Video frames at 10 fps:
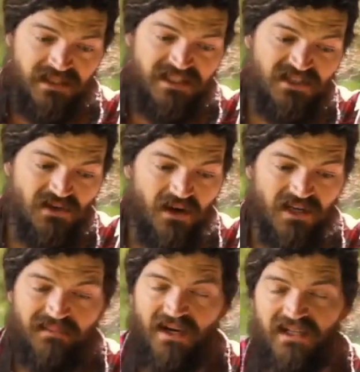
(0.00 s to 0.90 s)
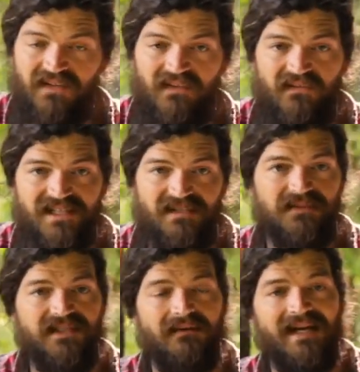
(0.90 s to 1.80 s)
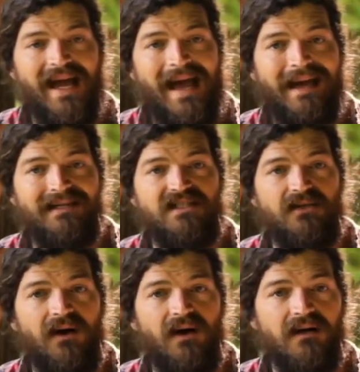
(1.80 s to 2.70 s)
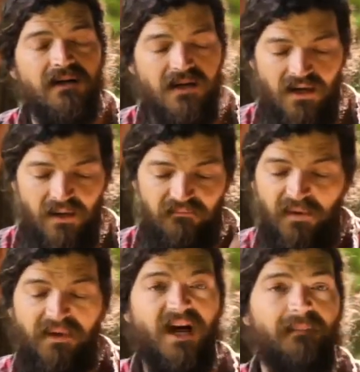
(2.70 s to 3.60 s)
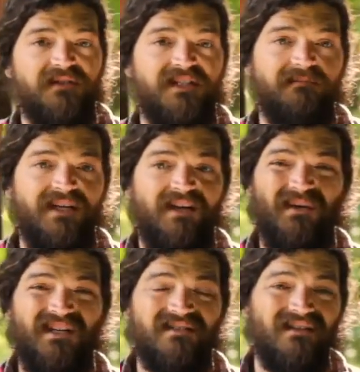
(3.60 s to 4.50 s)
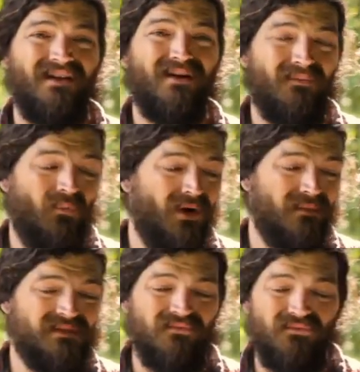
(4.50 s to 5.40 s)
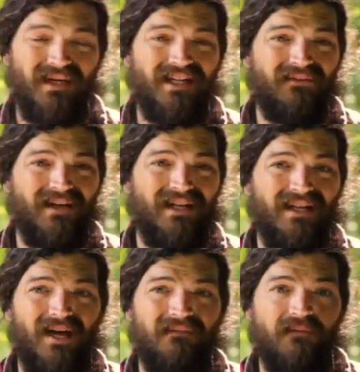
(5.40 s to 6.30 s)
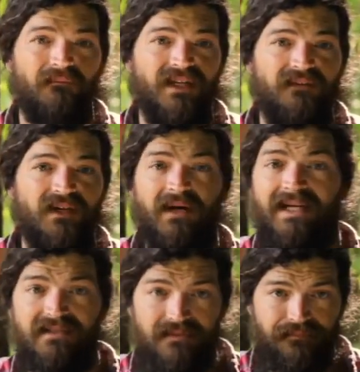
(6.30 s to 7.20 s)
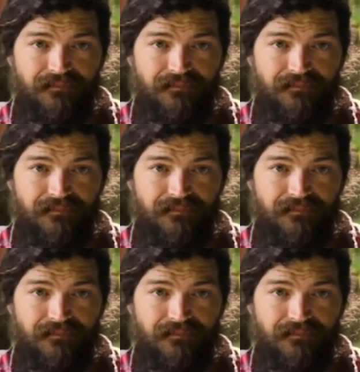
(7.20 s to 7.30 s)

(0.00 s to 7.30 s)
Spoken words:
These are all going to be our leafy vegetables that we're going to add into our vermicomposting bin here, because worms really, really love leafy greens.